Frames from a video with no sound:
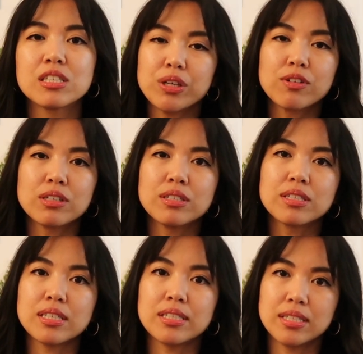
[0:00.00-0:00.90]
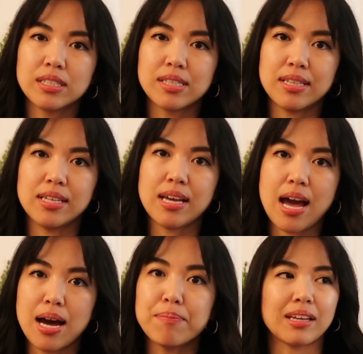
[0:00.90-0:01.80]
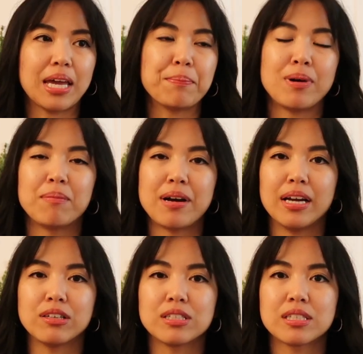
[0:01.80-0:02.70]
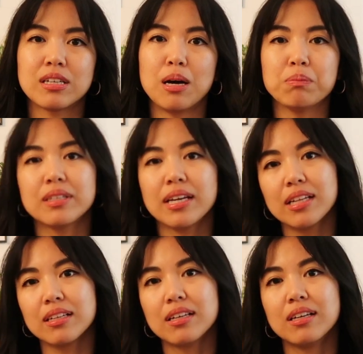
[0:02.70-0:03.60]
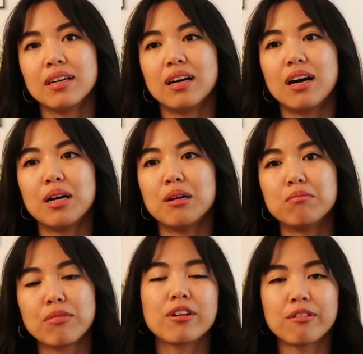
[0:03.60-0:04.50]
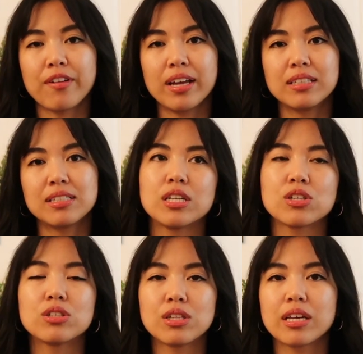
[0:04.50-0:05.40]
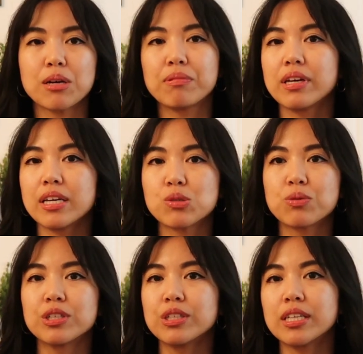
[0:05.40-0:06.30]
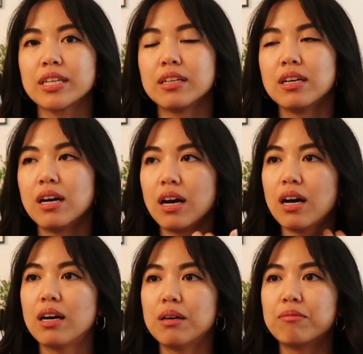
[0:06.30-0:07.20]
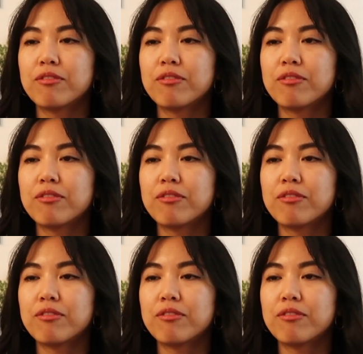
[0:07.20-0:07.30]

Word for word: Weverse is the app K-pop idols update um, their fans. That's also like a place where you can Um,